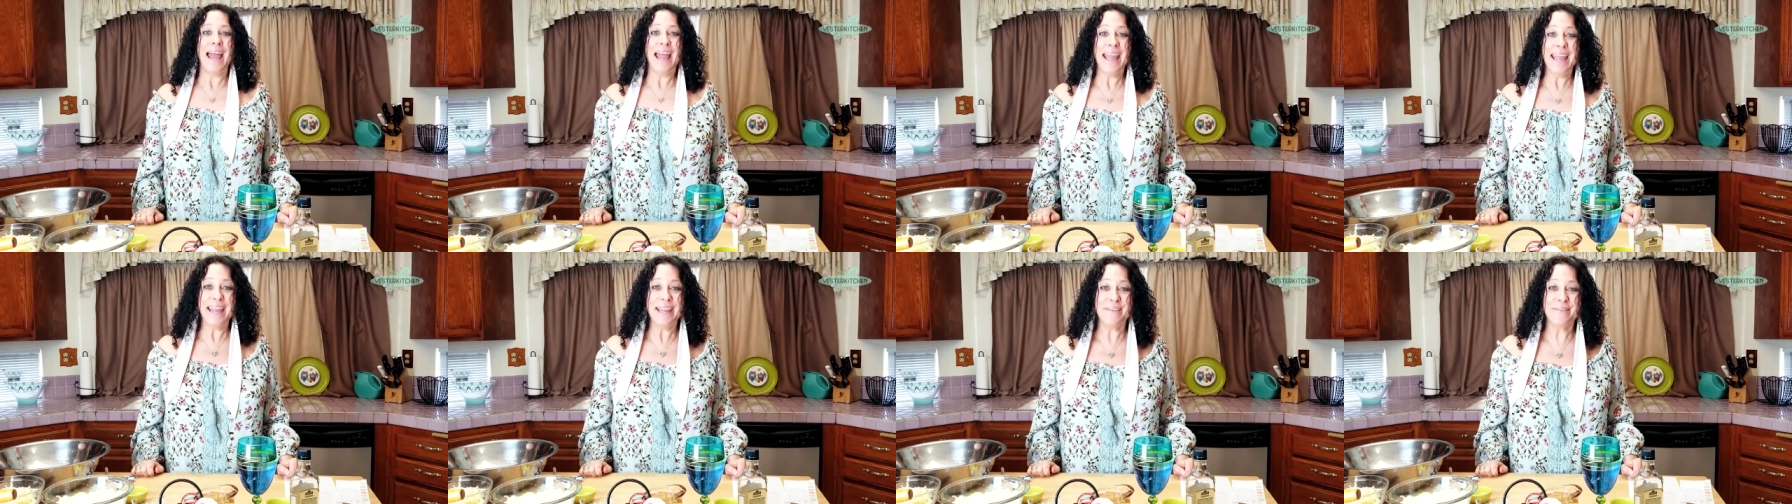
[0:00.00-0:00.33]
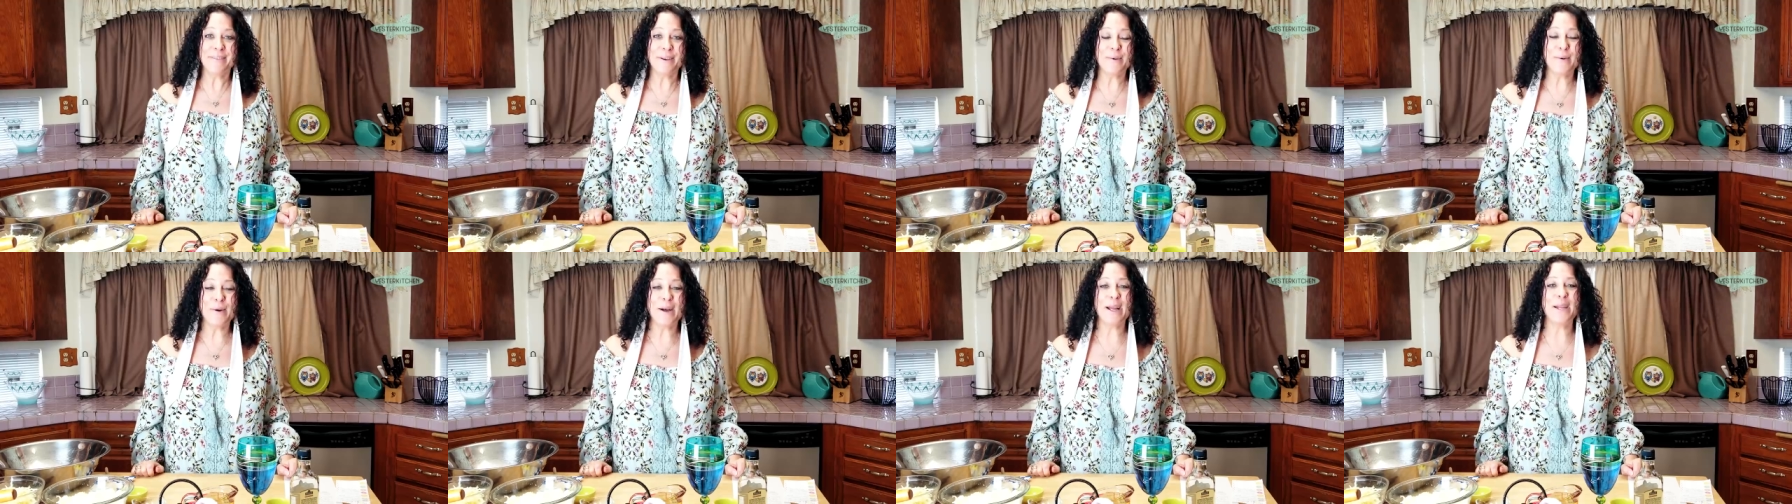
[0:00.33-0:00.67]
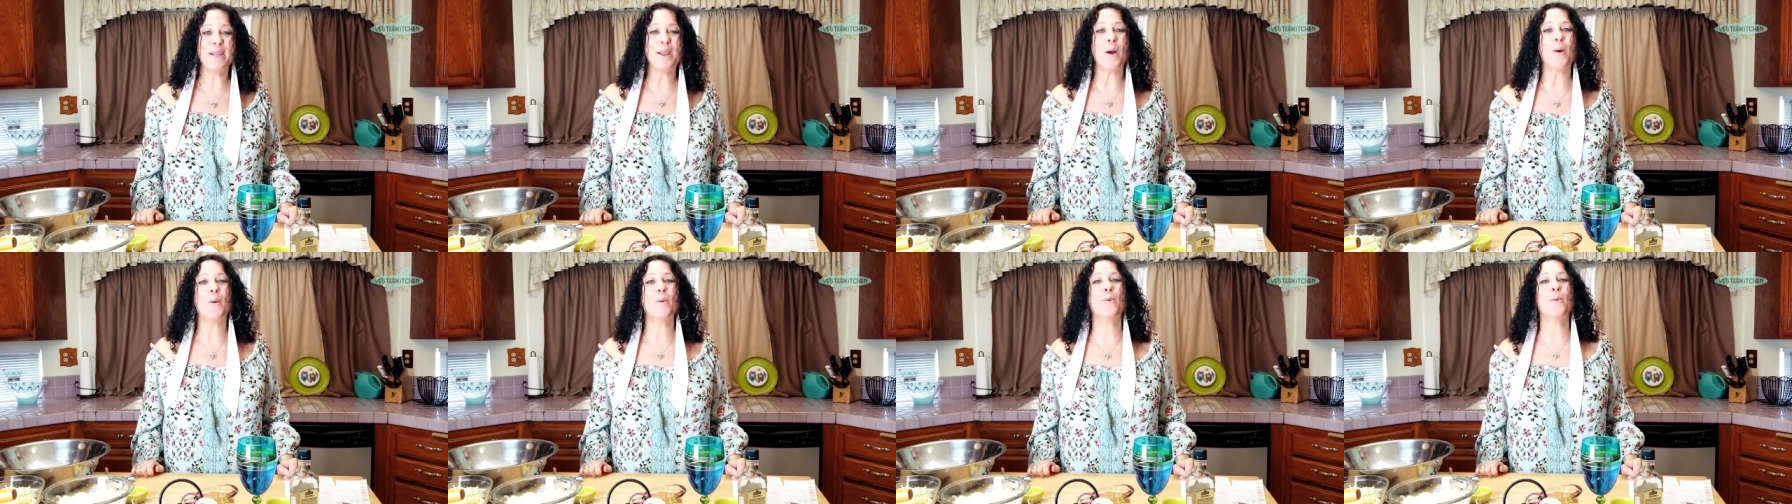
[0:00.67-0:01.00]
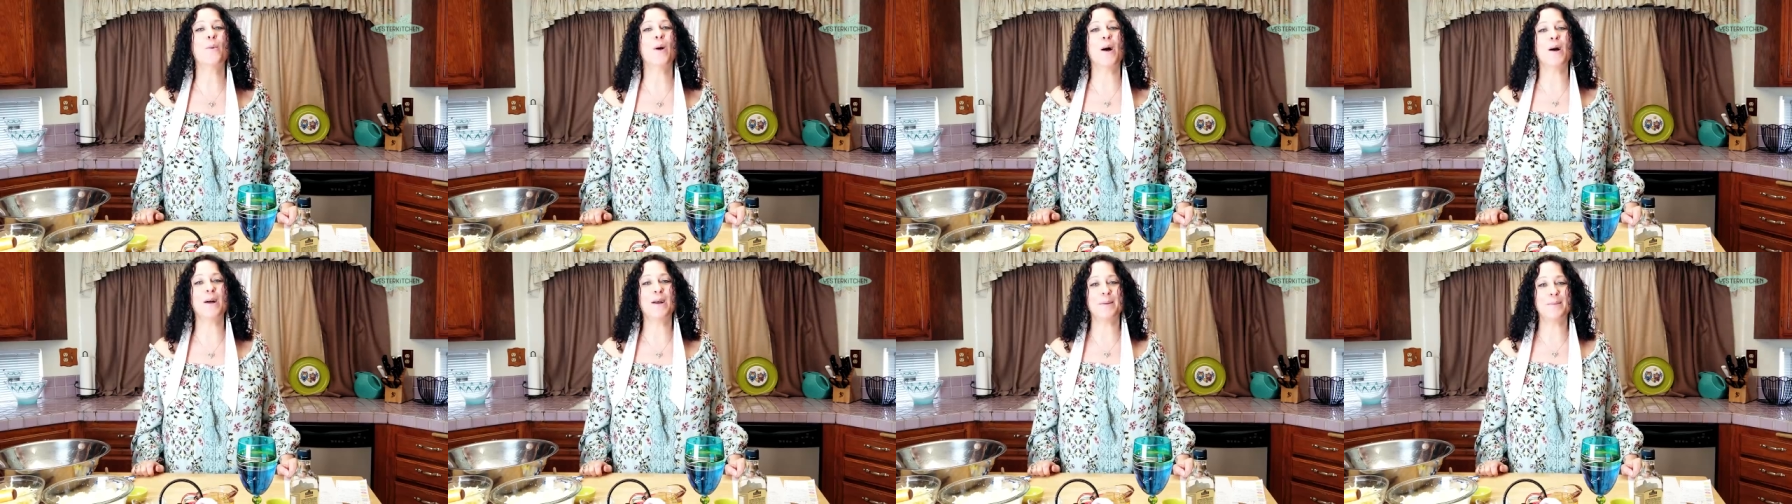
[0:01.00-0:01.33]
Hey everyone,
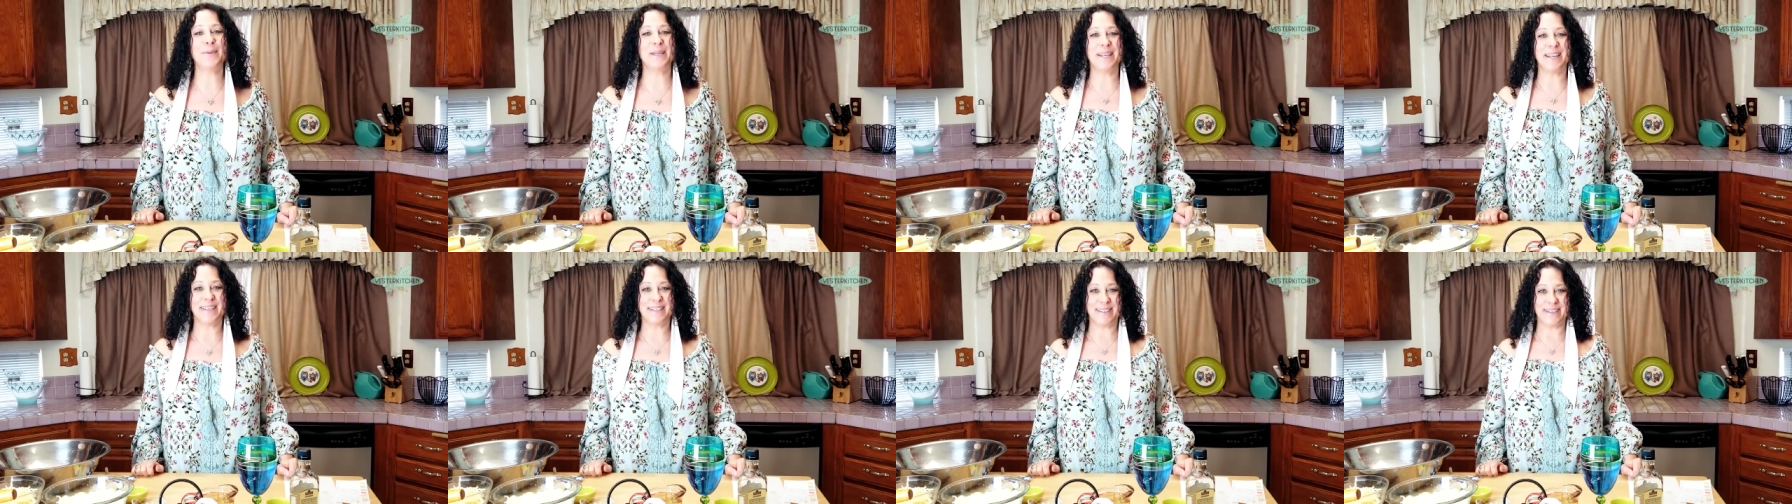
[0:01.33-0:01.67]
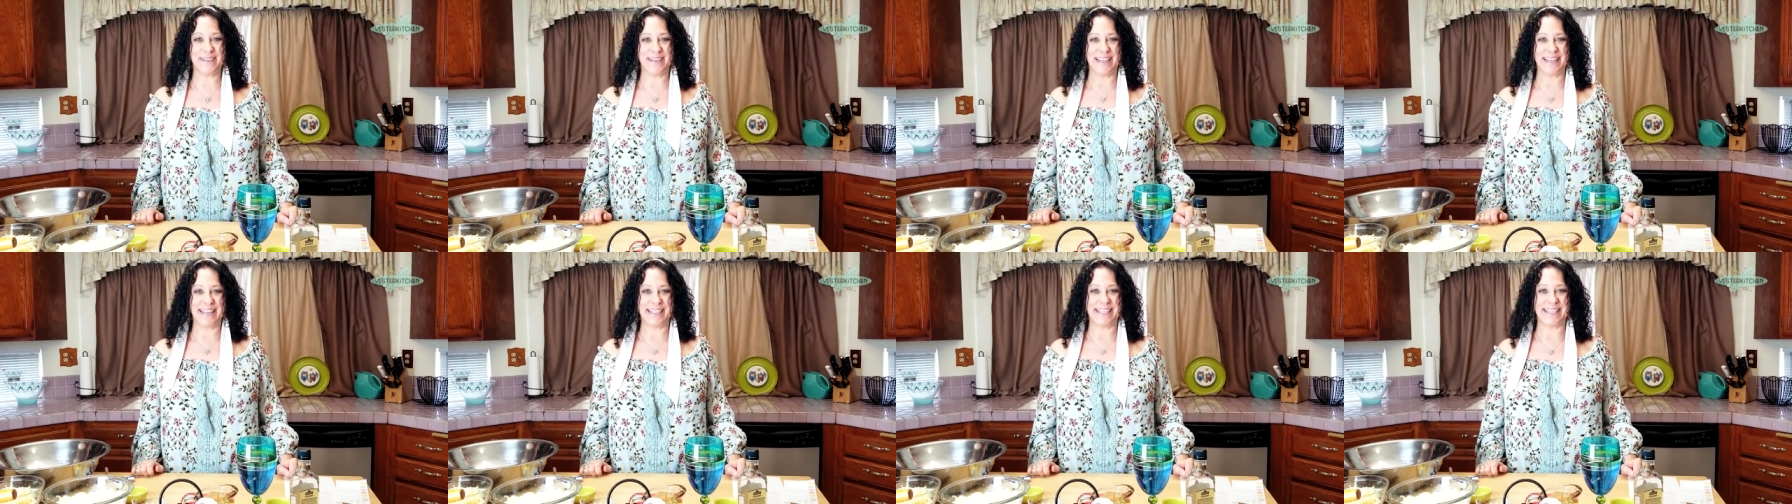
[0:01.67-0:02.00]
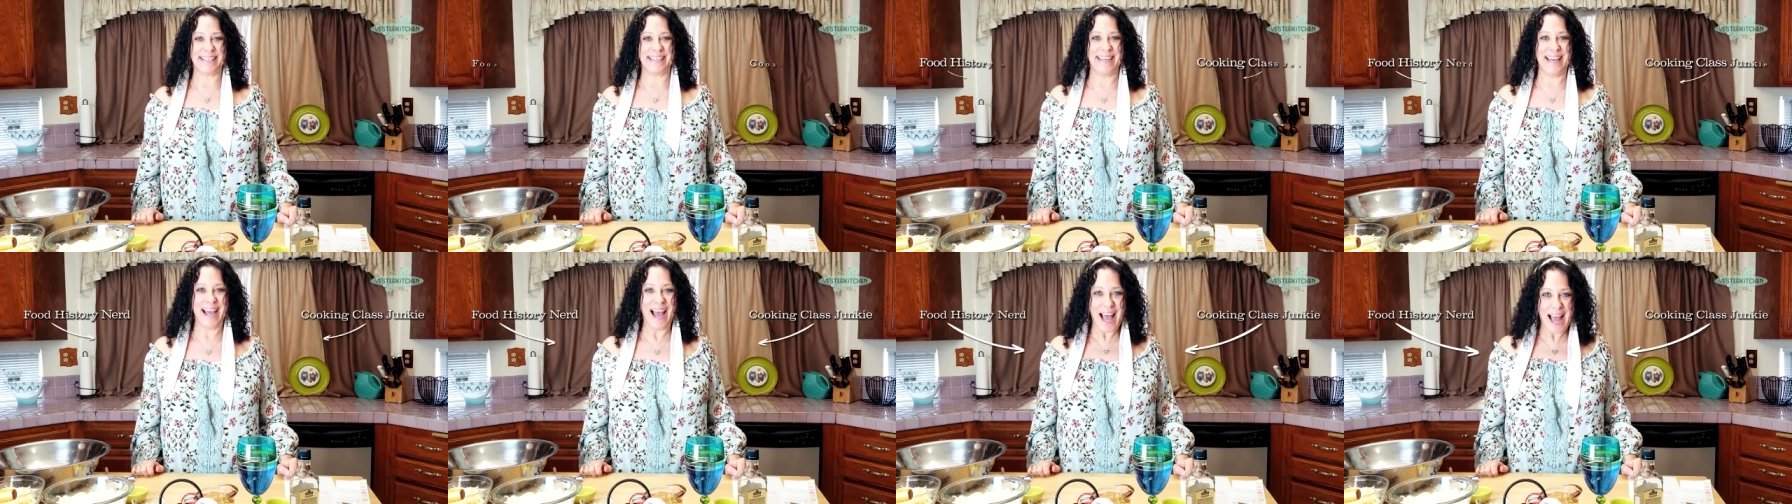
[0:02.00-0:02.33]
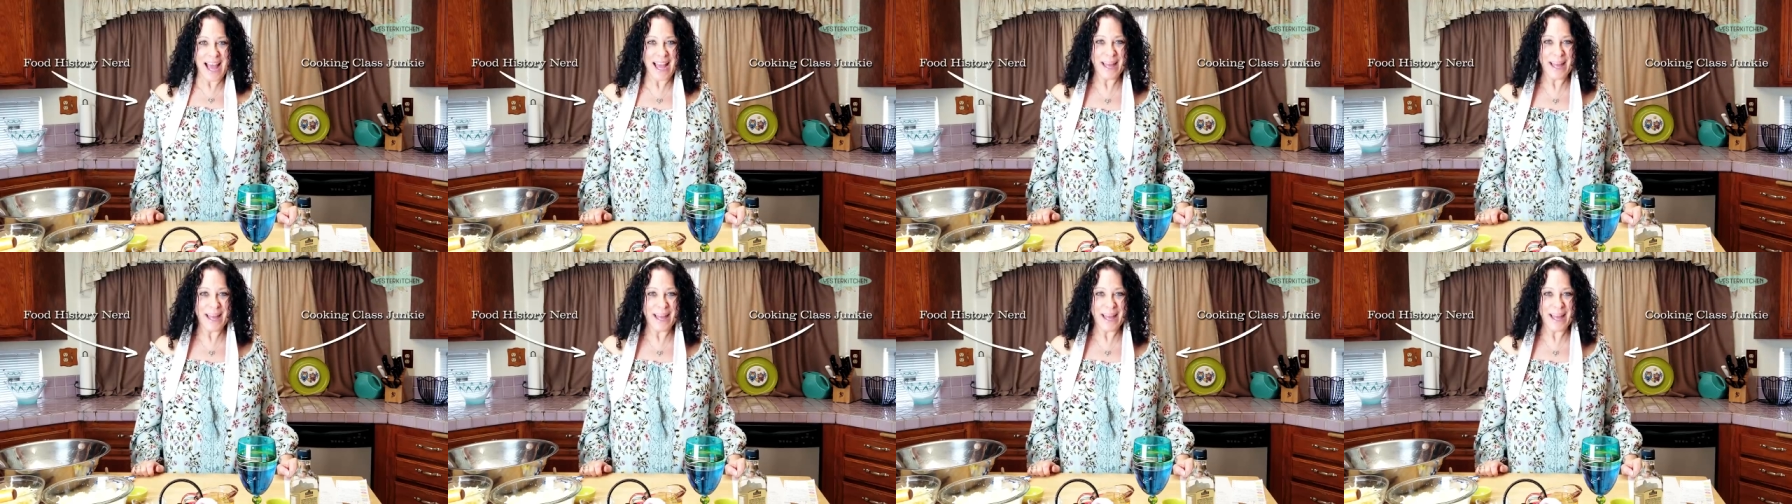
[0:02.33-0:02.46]
welcome to YesterKitchen.